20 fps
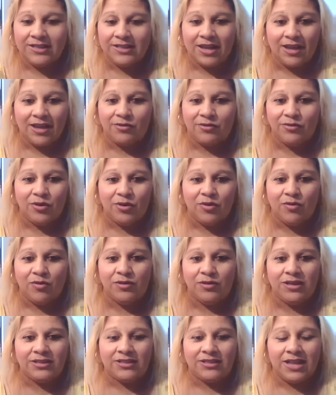I don't
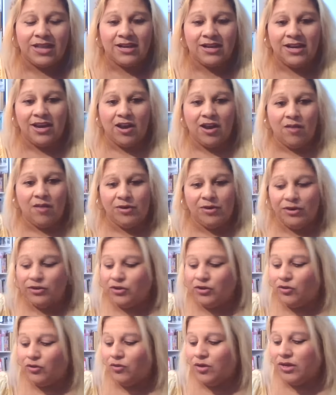know exactly how I'm going to
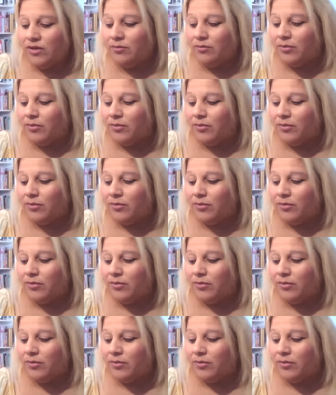do it,